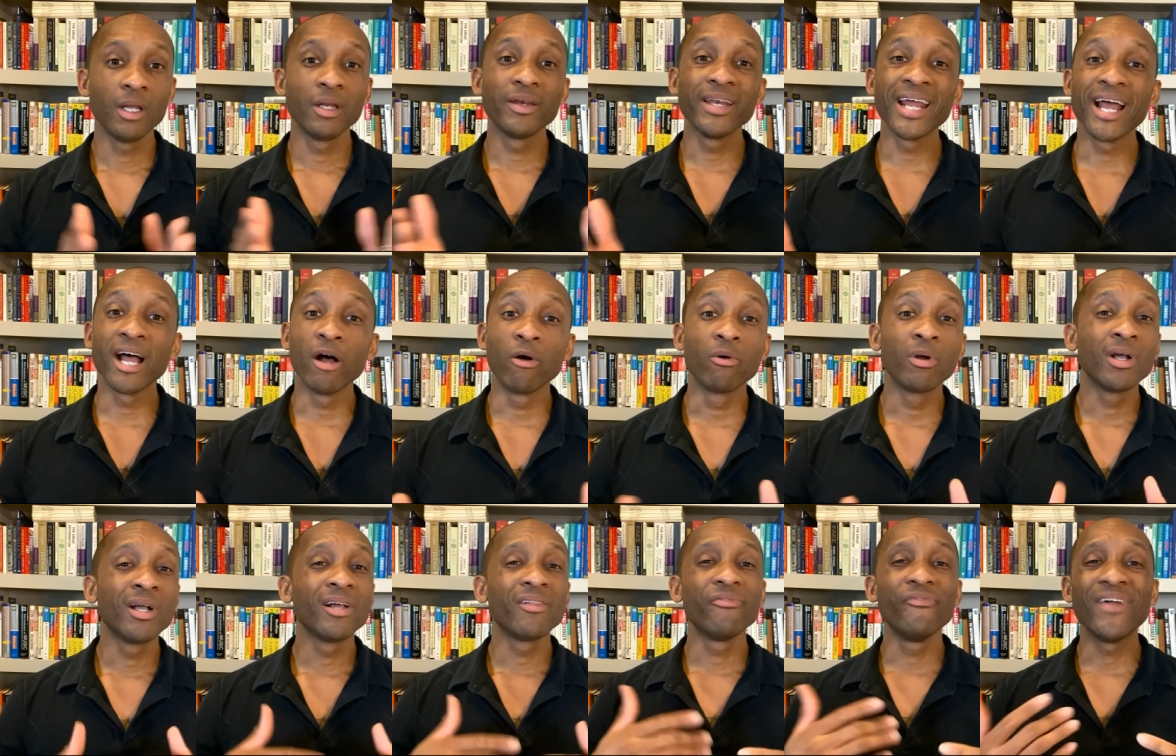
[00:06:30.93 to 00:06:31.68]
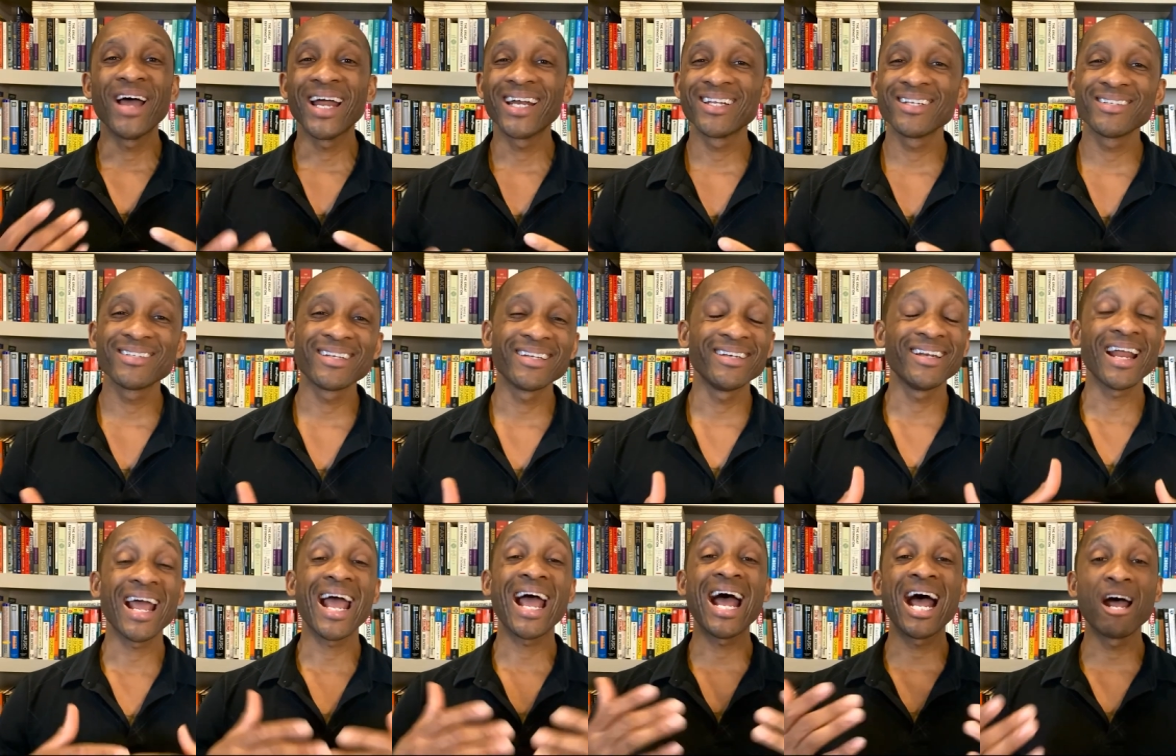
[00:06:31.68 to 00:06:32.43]
Now, that is
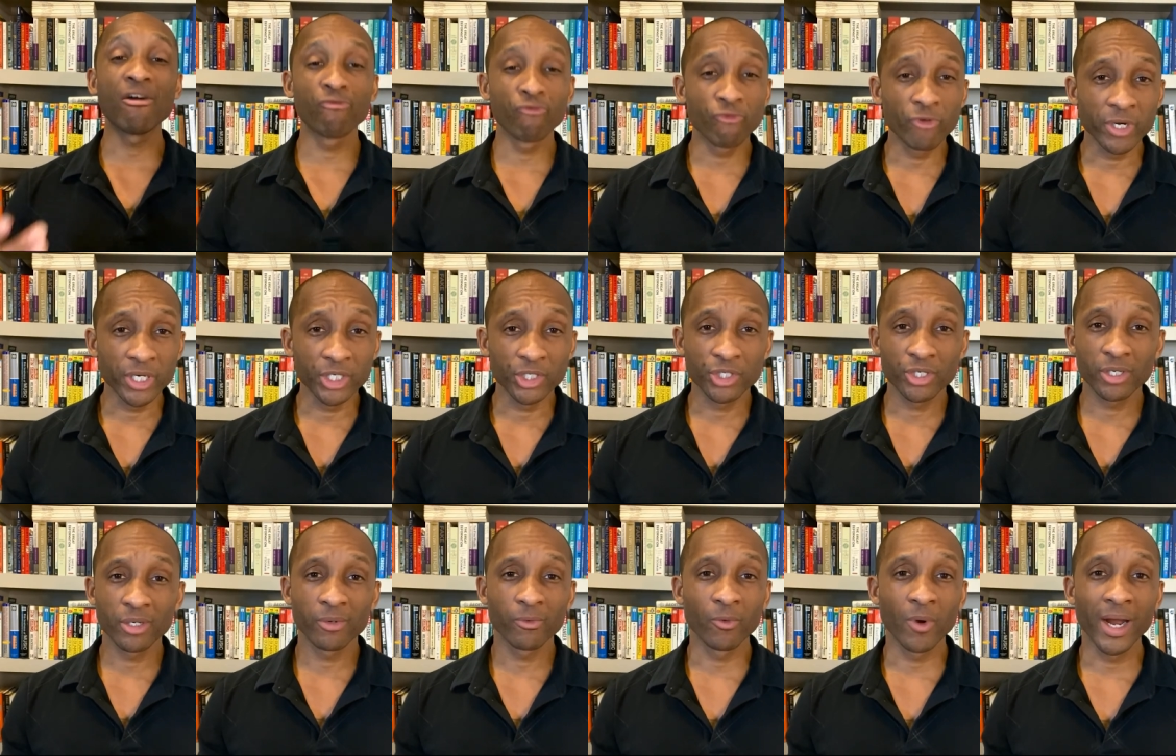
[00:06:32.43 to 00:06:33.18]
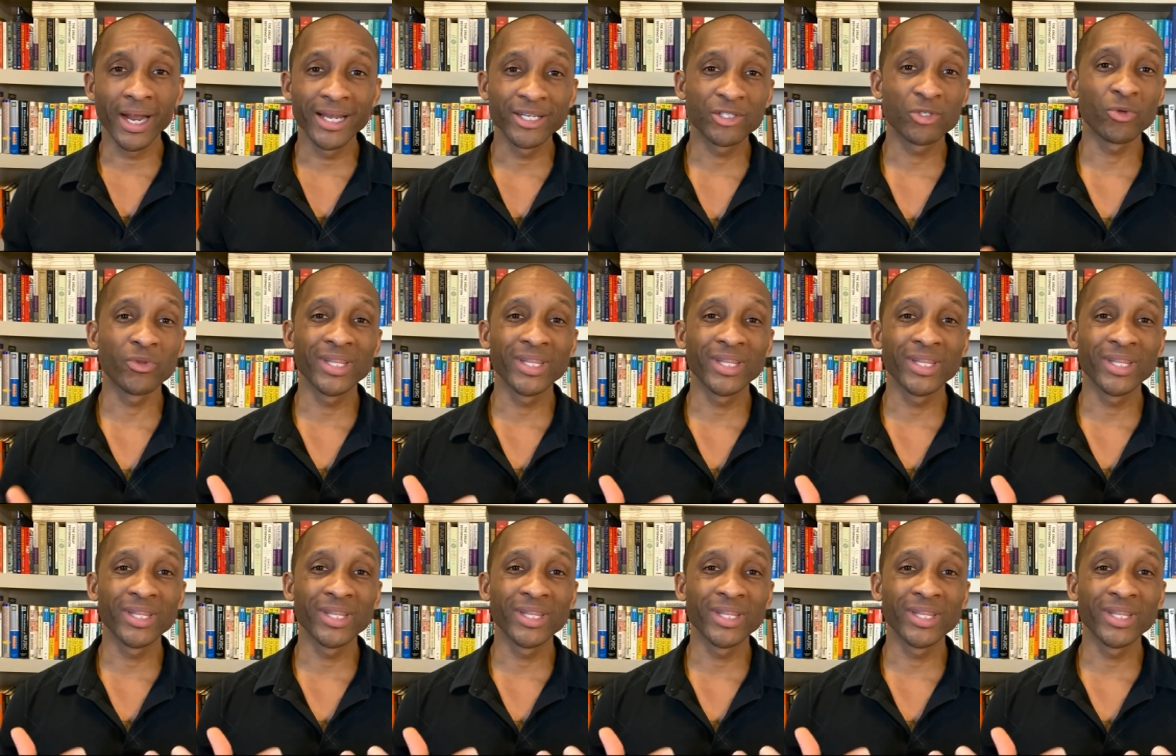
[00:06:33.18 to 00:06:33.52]
an average, right?